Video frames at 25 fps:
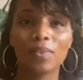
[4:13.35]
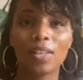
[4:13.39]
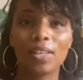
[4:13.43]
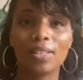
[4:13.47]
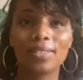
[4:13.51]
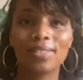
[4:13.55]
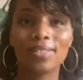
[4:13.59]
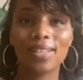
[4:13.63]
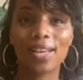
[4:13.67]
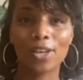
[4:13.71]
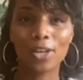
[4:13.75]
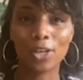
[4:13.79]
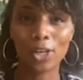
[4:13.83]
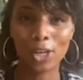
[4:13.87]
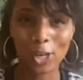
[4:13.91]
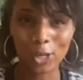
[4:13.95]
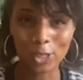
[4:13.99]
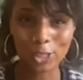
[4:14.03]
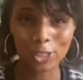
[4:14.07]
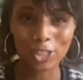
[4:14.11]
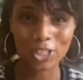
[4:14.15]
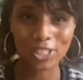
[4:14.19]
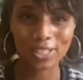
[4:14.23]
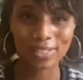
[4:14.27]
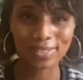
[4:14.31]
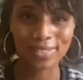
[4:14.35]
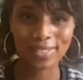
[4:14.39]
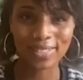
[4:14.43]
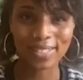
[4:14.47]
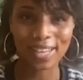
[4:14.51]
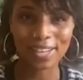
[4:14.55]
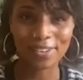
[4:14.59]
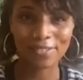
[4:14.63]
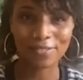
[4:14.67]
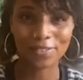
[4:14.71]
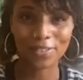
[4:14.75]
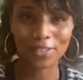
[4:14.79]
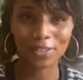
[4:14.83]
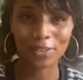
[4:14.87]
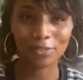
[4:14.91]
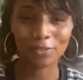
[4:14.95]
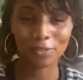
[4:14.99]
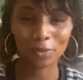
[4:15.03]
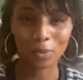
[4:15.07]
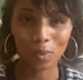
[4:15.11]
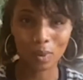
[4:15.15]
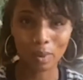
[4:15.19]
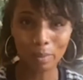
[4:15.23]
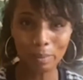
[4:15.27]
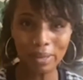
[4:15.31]
psychological safety of
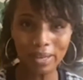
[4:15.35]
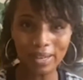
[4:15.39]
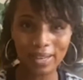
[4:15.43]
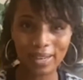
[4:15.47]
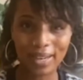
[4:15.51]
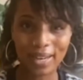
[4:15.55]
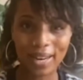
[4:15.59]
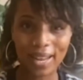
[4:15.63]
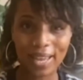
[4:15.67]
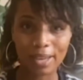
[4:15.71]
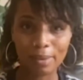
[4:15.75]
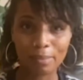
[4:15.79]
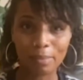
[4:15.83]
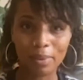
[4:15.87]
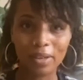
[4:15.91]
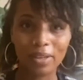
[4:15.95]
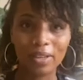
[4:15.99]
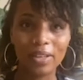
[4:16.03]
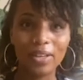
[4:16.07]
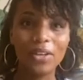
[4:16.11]
a woman in labour,